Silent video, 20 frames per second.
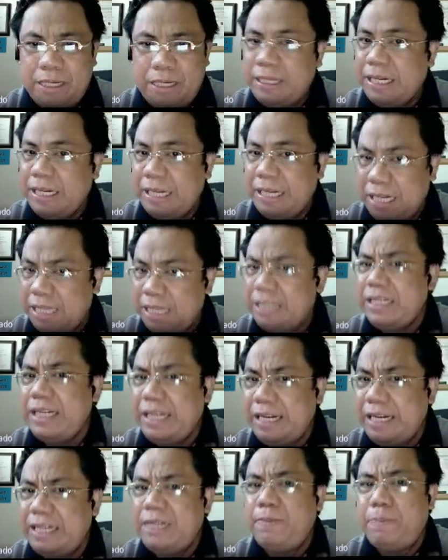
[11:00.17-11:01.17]
This
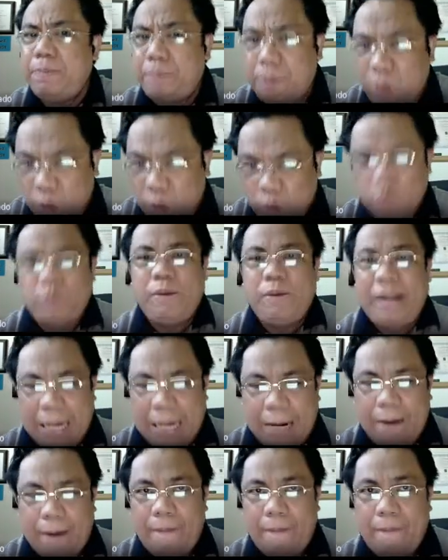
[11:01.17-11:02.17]
is
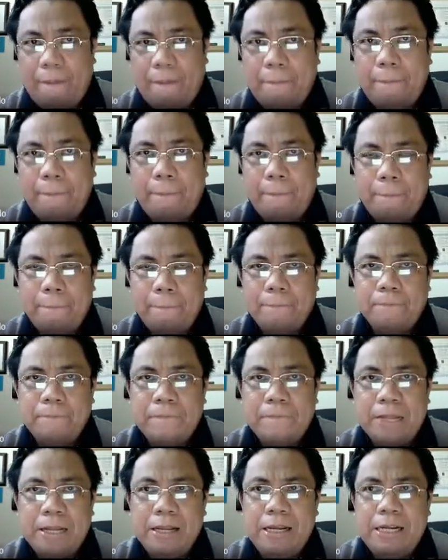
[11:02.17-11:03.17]
proven.
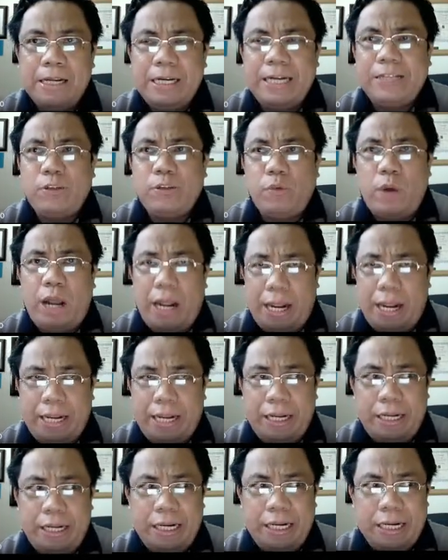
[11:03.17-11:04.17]
That's
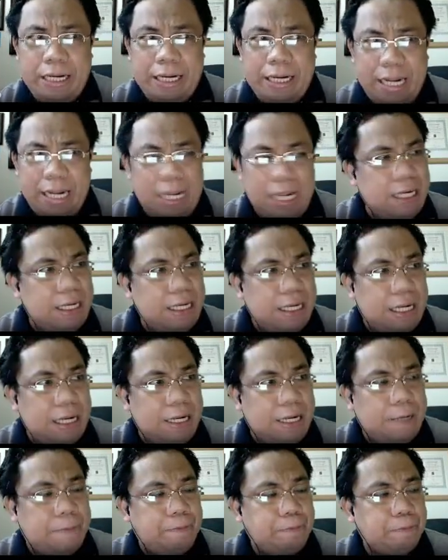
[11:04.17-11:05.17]
why in the
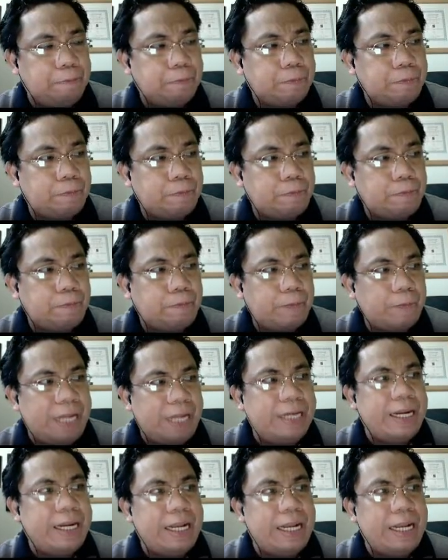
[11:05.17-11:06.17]
area,
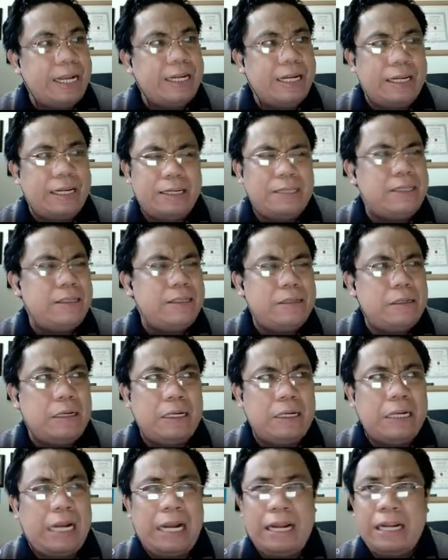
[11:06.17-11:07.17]

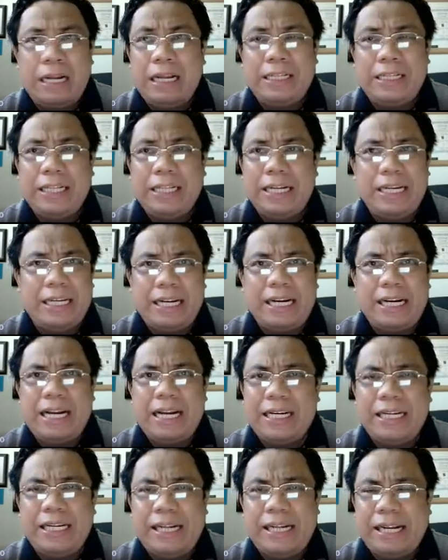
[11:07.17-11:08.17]
I think in the
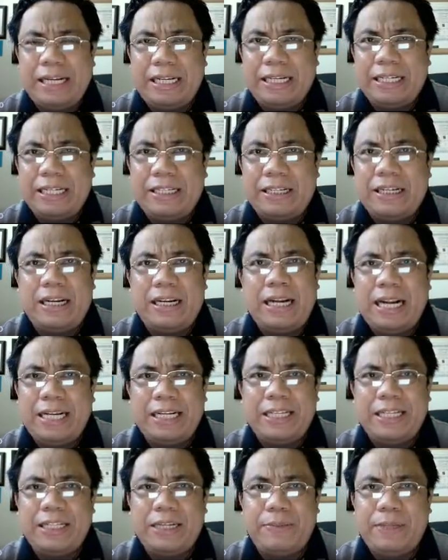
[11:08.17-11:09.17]
1980s, in the
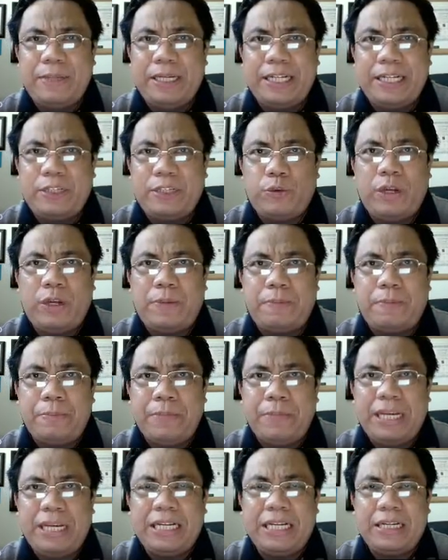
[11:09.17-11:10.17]
1970s, where
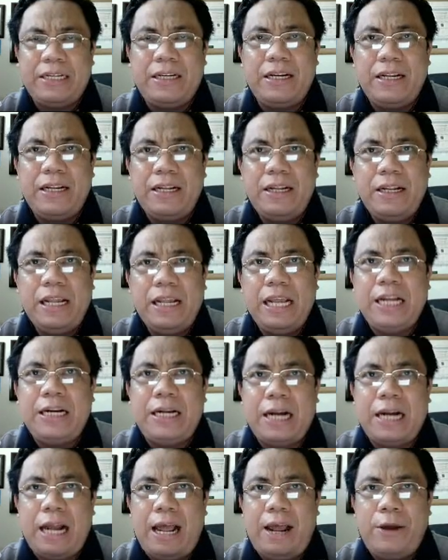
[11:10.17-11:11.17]
famine and
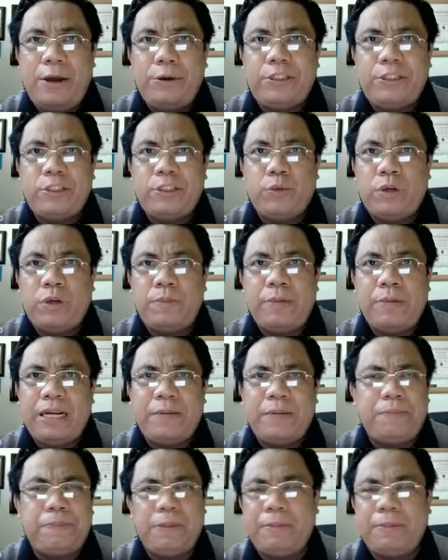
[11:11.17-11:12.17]
droughts were
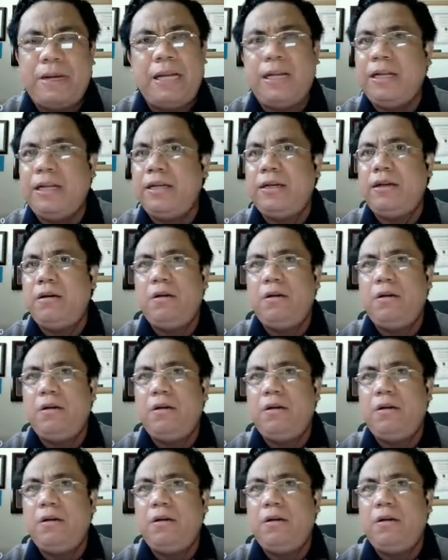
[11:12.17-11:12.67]
very prevalent.